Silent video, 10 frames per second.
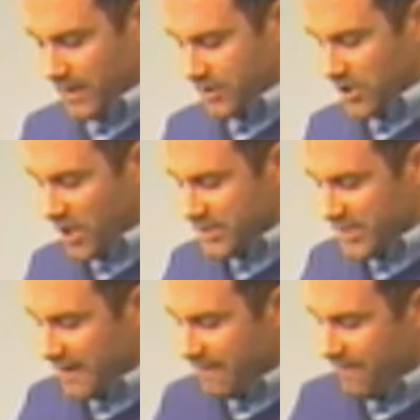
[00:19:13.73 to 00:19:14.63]
So God
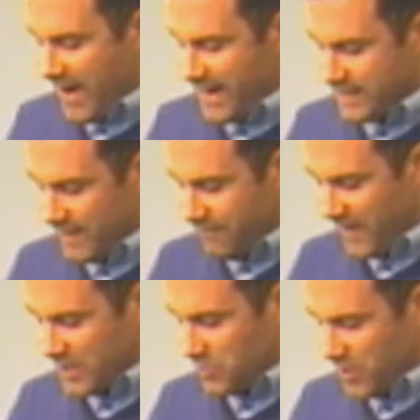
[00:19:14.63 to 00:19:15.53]
said, in effect, if
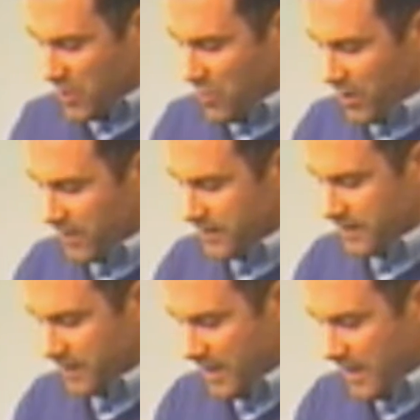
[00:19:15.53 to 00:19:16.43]
that's what you
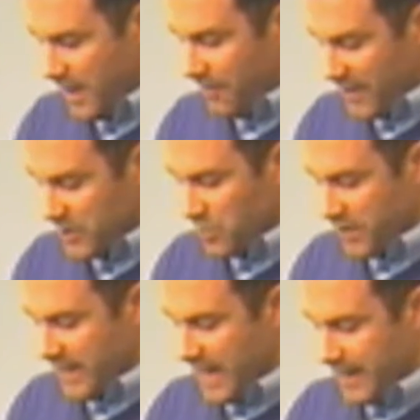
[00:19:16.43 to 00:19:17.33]
want, that's
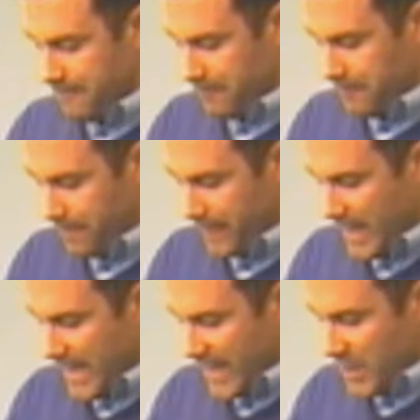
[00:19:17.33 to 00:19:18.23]
what you get.
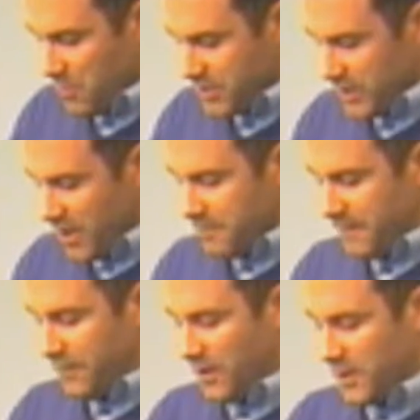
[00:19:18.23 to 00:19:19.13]
And it wasn't long
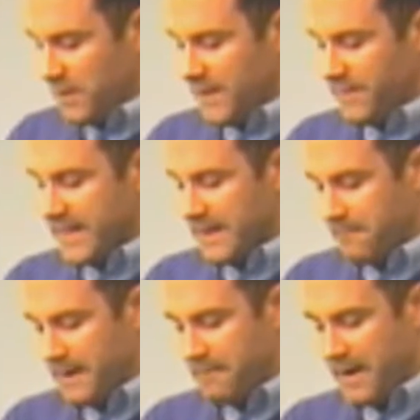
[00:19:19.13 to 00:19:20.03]
before they were living in a
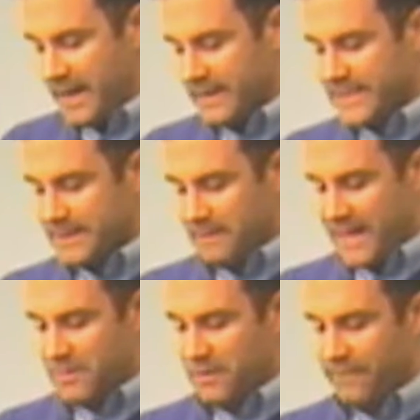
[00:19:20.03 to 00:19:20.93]
pig pen,
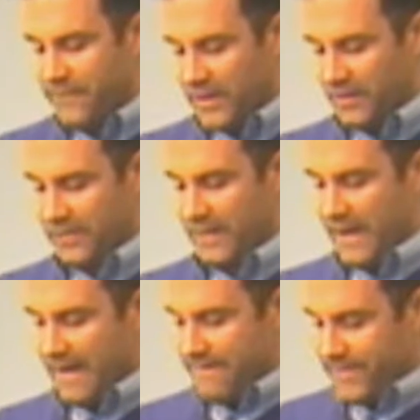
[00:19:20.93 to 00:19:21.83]
smeared with filth,
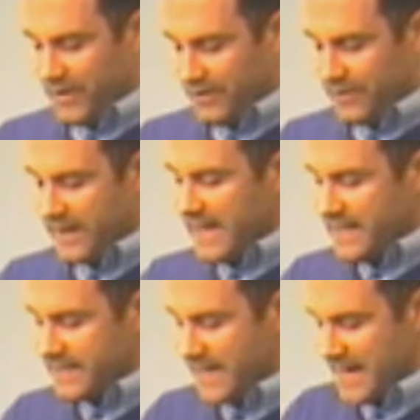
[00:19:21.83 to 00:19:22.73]
filthy
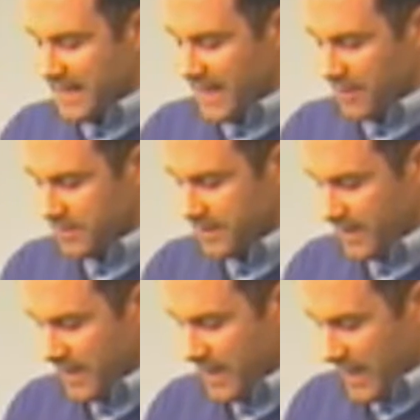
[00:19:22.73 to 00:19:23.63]
inside and out.
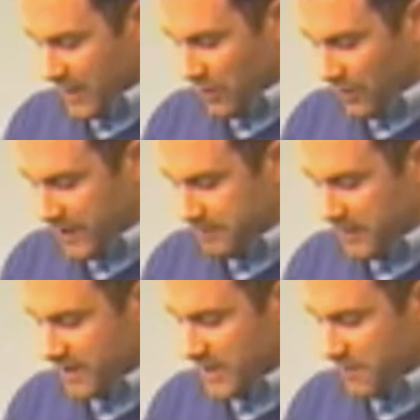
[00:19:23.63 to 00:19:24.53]
And all this
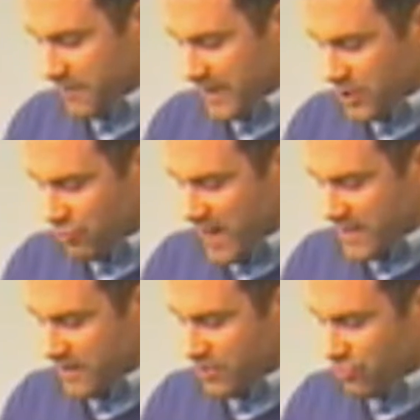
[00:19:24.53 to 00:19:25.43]
because they, they
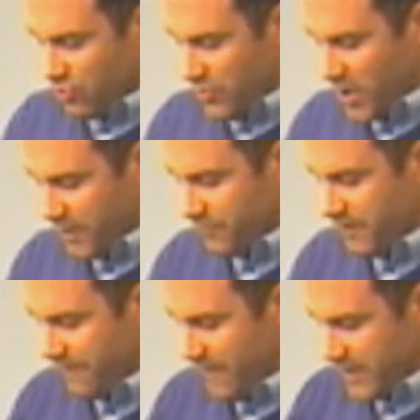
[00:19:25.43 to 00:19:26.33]
traded the true God for
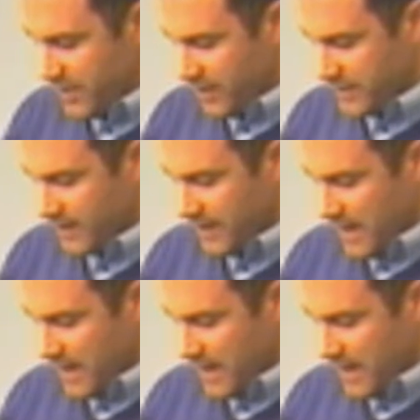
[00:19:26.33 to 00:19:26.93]
a fake God